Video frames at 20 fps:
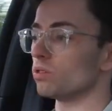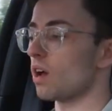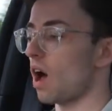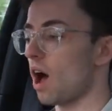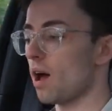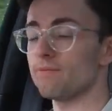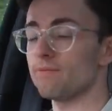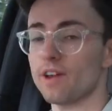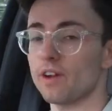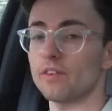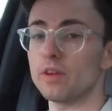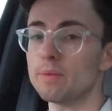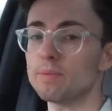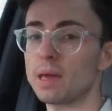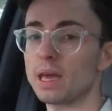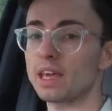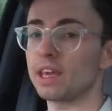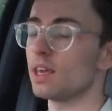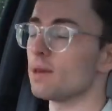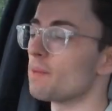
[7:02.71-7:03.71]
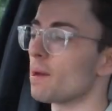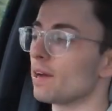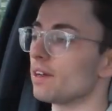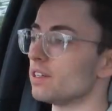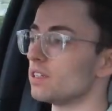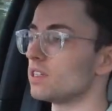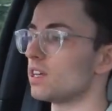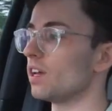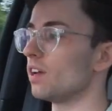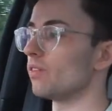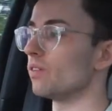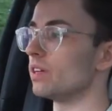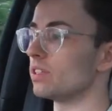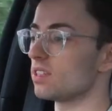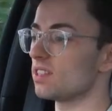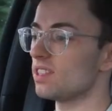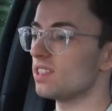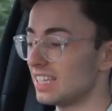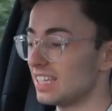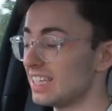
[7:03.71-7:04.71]
I'm very picky about
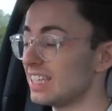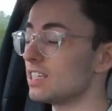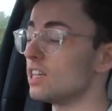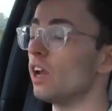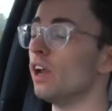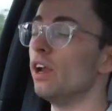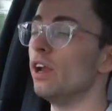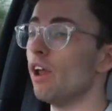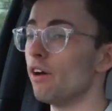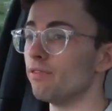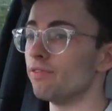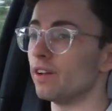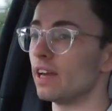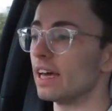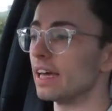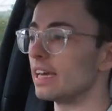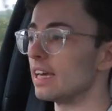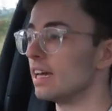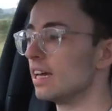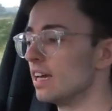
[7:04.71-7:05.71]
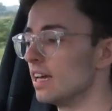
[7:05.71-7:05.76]
interiors, and this is lovely.